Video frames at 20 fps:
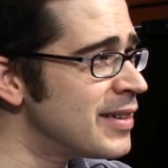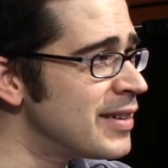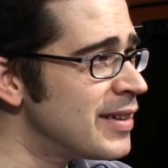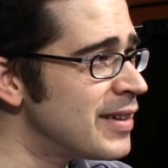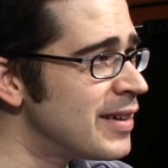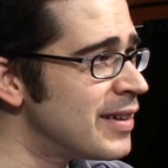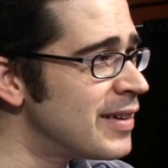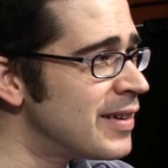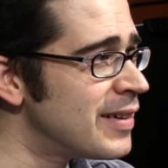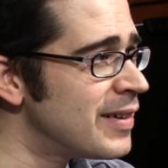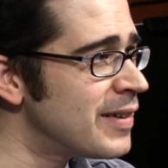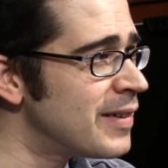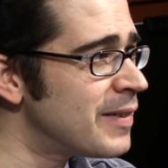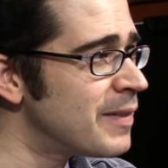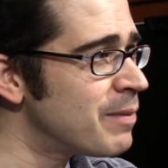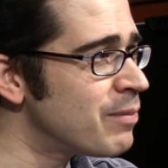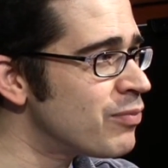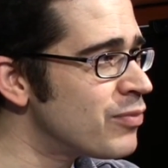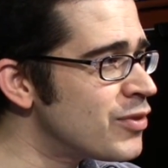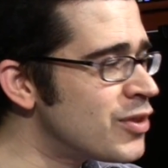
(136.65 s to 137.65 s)
I don't
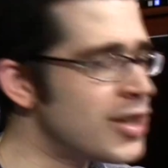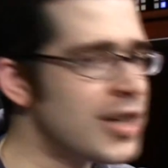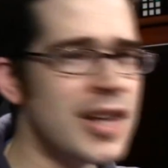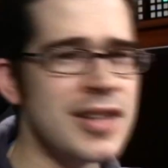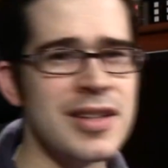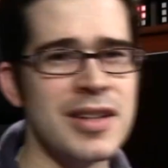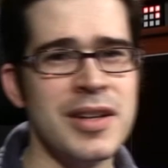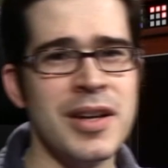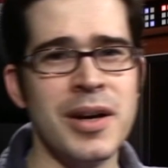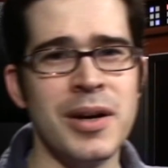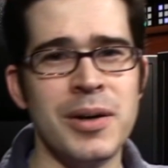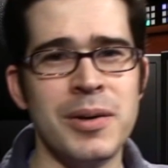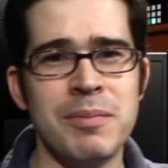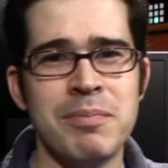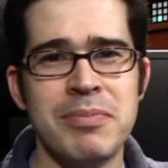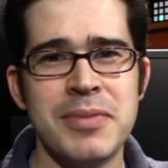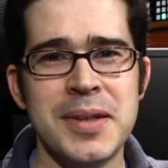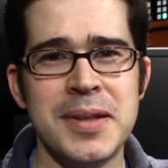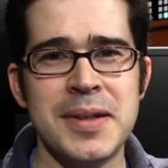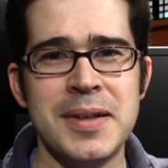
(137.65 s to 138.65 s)
know. She doesn't know.